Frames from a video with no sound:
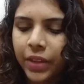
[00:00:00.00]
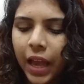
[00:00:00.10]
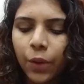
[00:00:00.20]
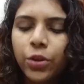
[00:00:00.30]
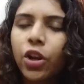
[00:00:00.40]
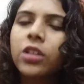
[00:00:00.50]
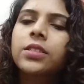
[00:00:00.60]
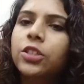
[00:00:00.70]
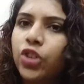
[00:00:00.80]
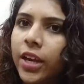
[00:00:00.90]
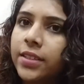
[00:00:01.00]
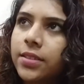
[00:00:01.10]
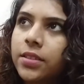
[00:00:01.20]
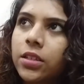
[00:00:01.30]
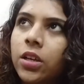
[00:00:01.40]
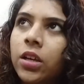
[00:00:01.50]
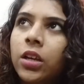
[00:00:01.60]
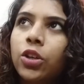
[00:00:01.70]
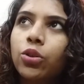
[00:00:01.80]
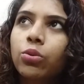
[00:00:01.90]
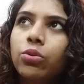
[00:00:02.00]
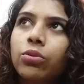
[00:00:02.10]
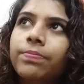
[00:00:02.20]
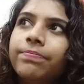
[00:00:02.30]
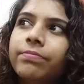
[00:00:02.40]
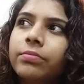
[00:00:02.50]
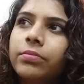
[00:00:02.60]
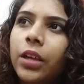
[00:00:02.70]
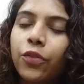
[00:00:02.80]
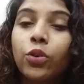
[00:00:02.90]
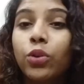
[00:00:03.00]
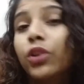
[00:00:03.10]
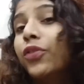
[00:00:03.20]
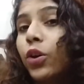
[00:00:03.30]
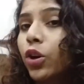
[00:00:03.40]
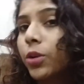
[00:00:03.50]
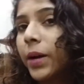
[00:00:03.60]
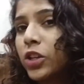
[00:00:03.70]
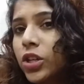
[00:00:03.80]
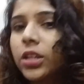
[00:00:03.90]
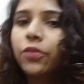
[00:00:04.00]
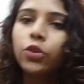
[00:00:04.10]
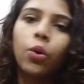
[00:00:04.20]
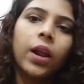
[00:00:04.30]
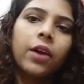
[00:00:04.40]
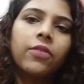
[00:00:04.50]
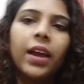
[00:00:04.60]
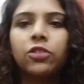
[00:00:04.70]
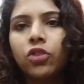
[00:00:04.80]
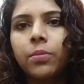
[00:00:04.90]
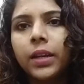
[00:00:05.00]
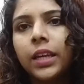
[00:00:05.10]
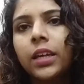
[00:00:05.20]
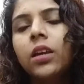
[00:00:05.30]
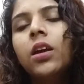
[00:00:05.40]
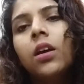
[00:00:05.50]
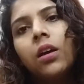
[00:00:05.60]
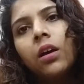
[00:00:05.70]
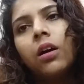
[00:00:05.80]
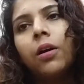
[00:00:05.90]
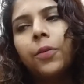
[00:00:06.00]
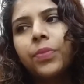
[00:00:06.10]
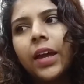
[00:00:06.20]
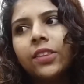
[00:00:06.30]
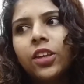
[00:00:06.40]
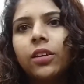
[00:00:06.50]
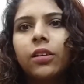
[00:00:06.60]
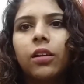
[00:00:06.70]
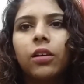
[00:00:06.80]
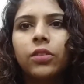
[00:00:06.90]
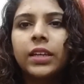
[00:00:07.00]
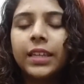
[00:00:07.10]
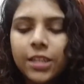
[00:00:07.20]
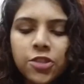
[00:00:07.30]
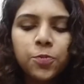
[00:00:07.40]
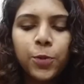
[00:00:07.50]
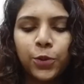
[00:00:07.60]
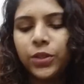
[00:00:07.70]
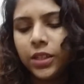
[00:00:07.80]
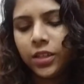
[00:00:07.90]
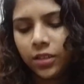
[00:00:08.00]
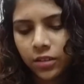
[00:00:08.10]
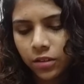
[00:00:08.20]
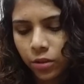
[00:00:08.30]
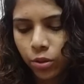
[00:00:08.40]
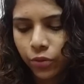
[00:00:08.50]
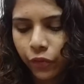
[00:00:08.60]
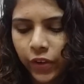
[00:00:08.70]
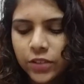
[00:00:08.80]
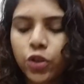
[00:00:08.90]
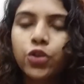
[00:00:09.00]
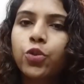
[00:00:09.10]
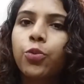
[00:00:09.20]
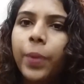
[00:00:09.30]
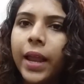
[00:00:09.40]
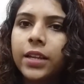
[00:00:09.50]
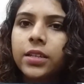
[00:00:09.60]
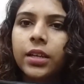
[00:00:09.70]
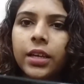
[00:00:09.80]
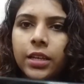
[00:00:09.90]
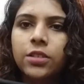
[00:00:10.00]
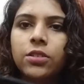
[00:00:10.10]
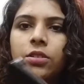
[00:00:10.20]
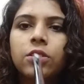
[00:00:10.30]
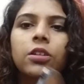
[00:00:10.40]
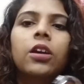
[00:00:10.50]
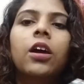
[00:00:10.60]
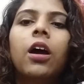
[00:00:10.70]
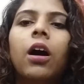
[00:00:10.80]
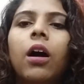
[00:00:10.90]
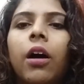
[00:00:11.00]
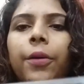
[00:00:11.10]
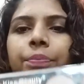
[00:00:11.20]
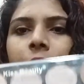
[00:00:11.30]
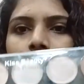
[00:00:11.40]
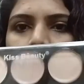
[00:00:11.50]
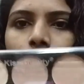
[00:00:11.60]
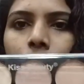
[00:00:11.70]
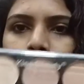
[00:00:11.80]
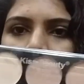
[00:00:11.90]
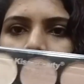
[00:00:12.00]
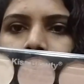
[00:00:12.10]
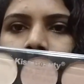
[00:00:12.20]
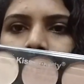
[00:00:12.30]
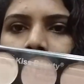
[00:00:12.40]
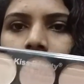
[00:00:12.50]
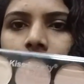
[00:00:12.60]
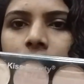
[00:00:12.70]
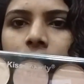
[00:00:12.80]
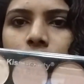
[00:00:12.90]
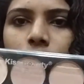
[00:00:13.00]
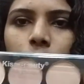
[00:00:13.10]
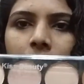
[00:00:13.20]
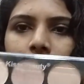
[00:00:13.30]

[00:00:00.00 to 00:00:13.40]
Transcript: I would not suggest you, if you're on a budget, if you don't have extra money. I think the Kiss Beauty face contour palette is a good option. So they